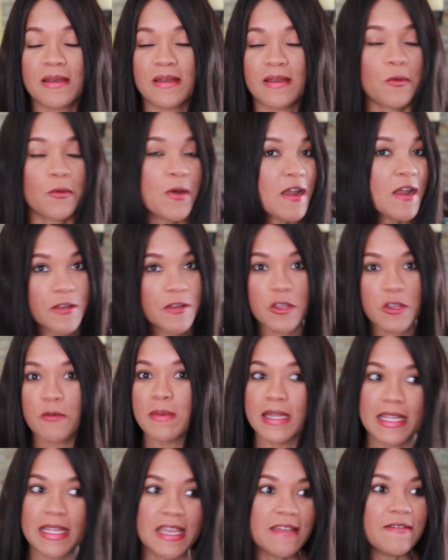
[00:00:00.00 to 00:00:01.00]
whoever you
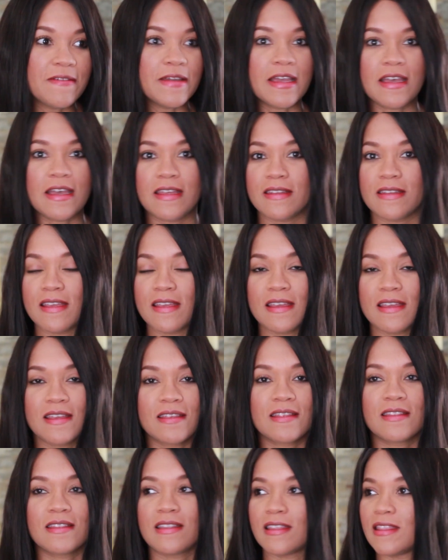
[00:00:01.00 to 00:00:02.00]
believe in,
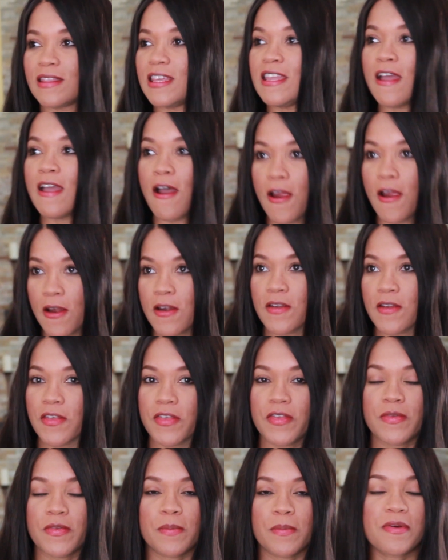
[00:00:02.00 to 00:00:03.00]
the
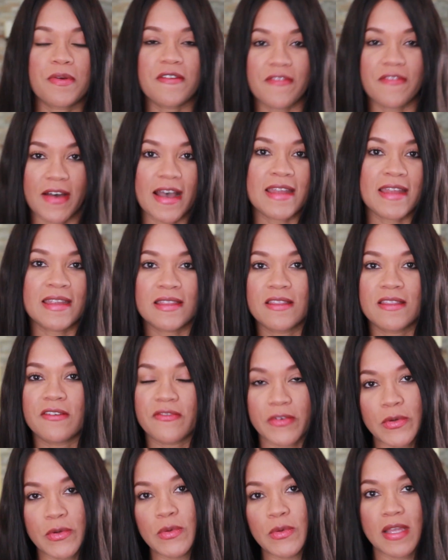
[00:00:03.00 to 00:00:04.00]
earth provided the
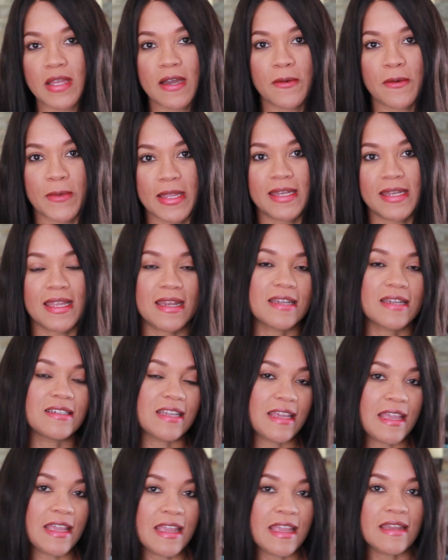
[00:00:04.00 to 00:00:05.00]
food that we needed
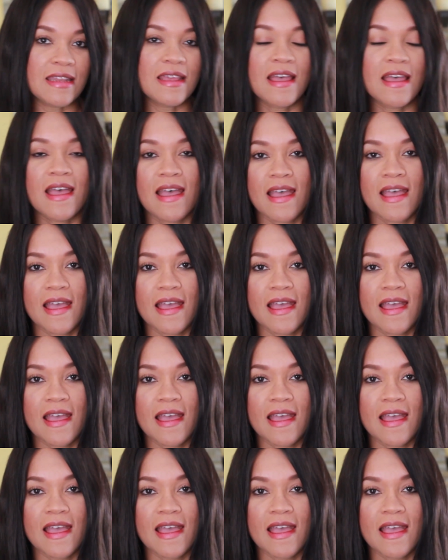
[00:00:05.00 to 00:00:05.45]
to eat,